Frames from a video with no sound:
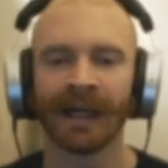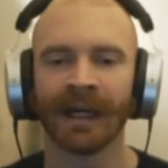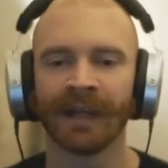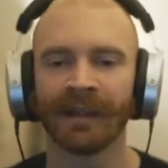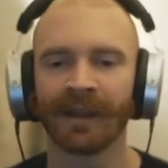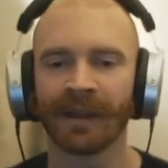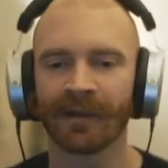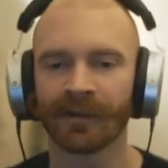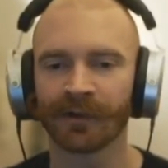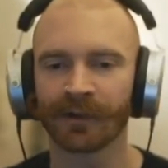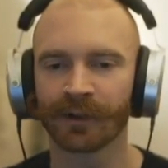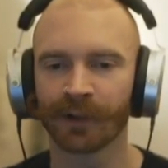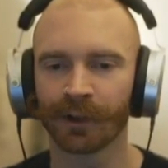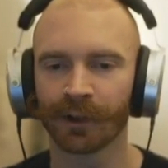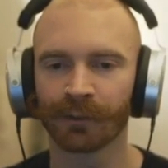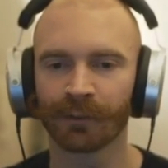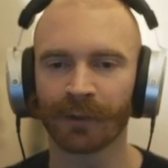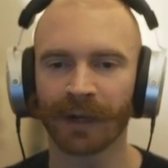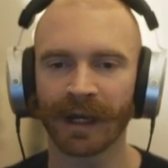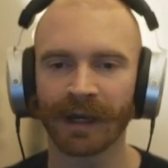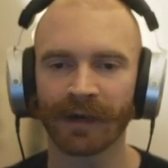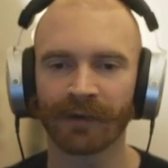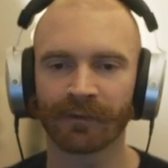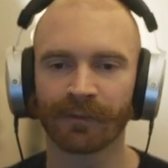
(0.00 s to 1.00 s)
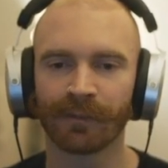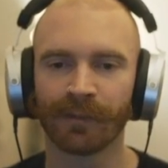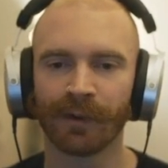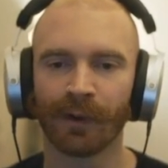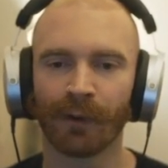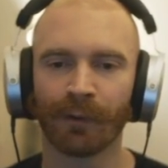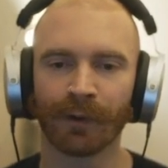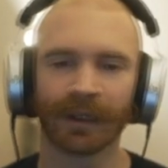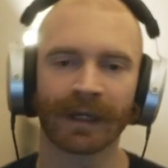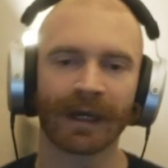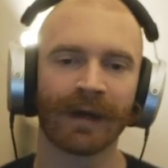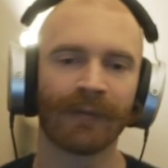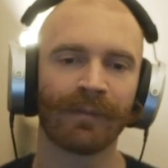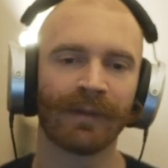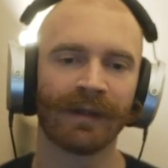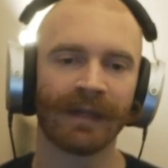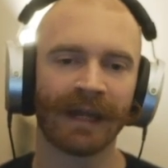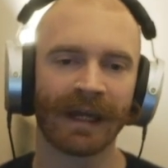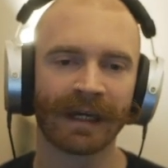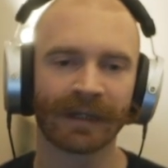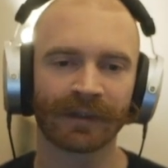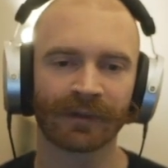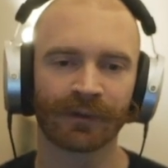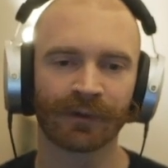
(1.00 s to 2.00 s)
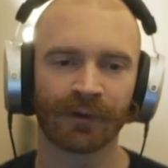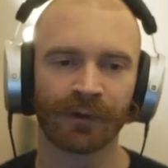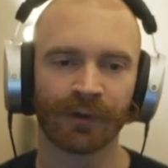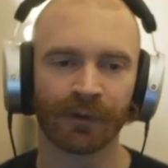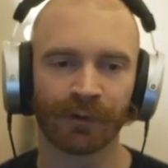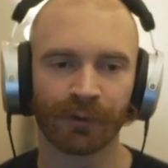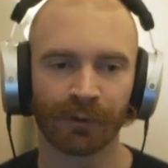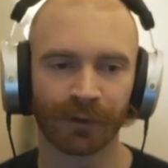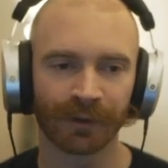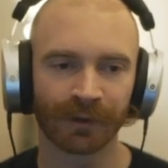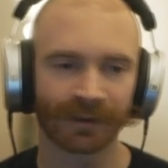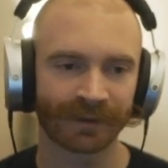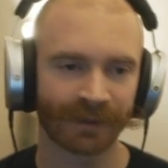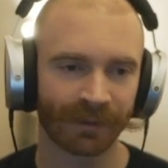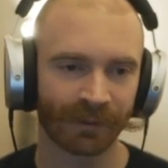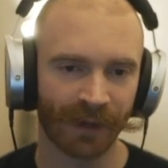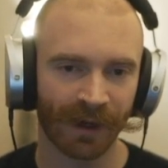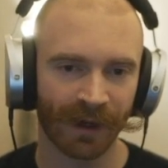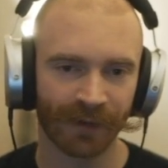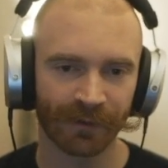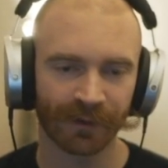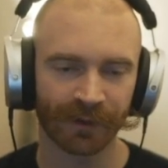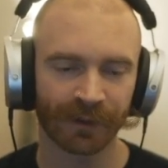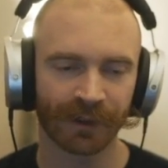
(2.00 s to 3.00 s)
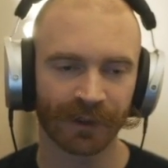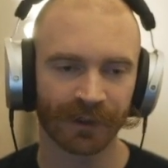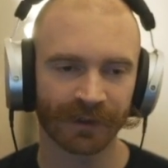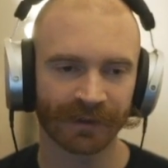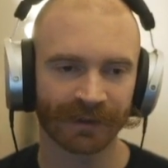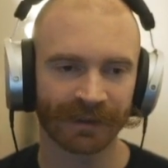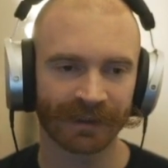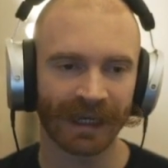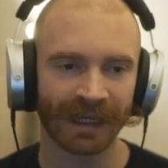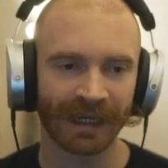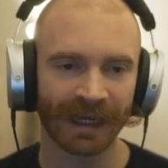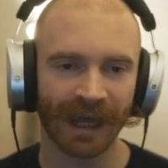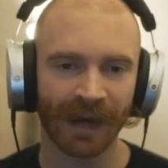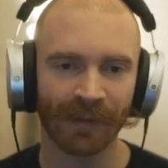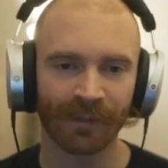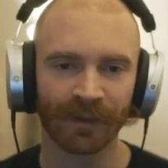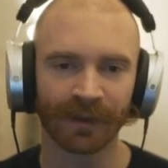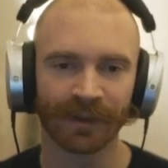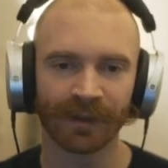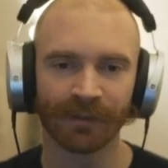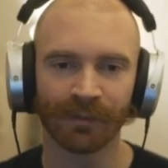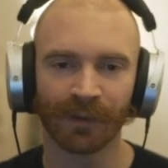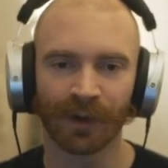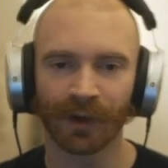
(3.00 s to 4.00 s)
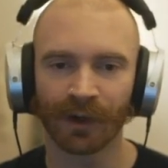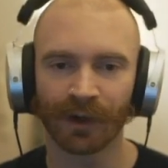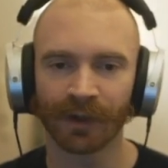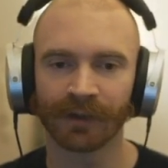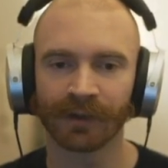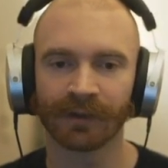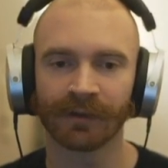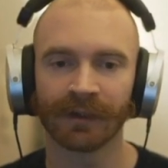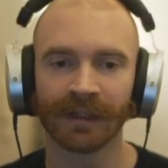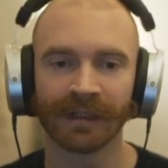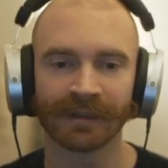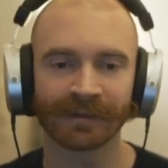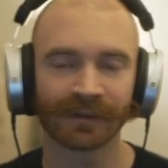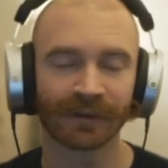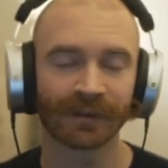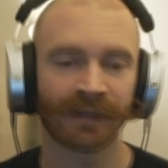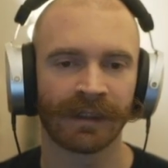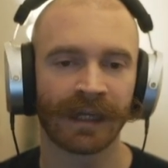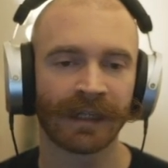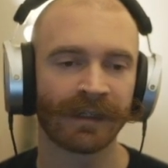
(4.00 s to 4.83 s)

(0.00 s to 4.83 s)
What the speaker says: another good way of blowing up Electro or some other cards like Ebony Maw and Lizard,